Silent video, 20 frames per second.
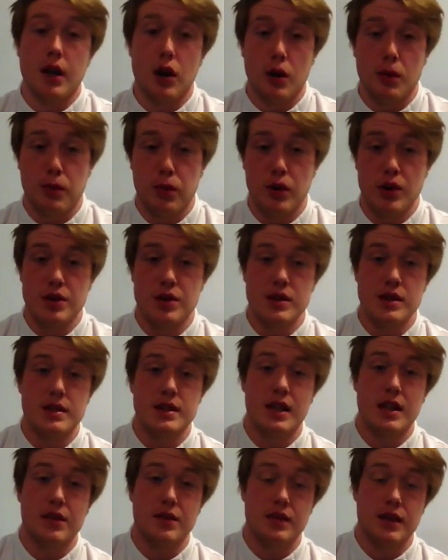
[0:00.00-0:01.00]
upwards
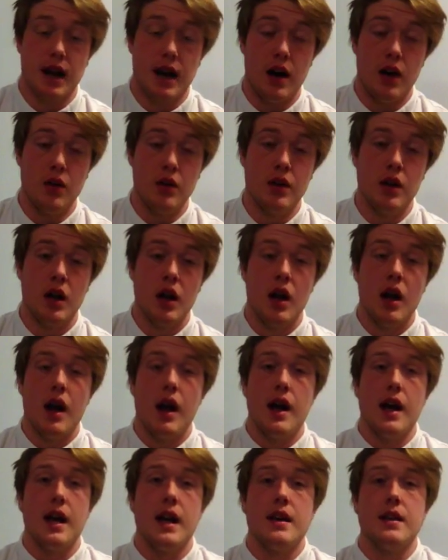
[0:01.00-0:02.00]
instead of down.
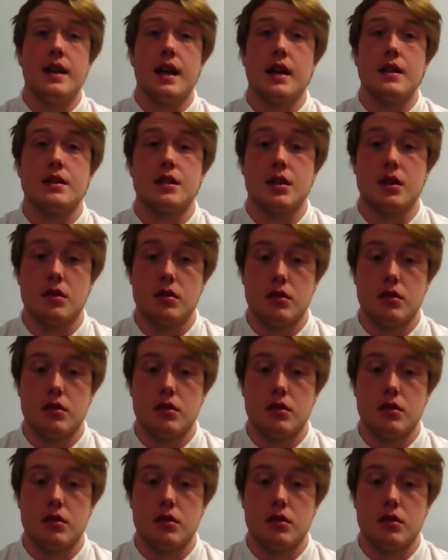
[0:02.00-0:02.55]
This